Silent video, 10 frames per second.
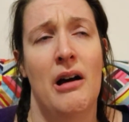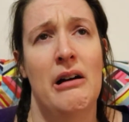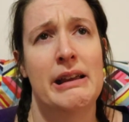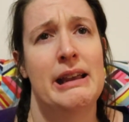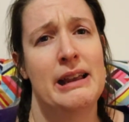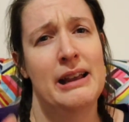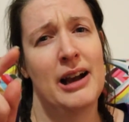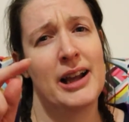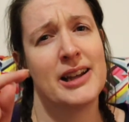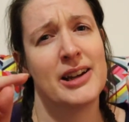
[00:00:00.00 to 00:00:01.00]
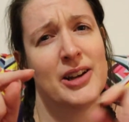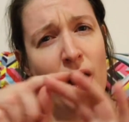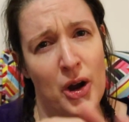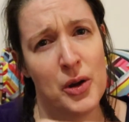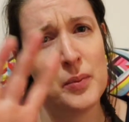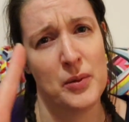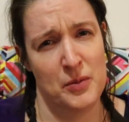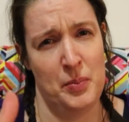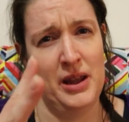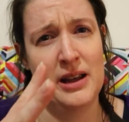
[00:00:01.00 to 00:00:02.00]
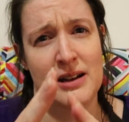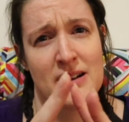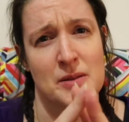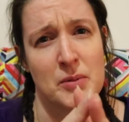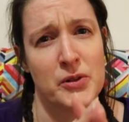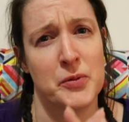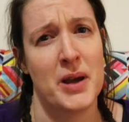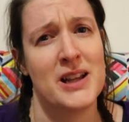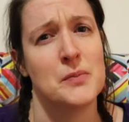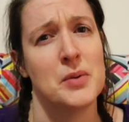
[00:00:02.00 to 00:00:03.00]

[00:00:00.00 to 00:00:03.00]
I can cope with being in a small space,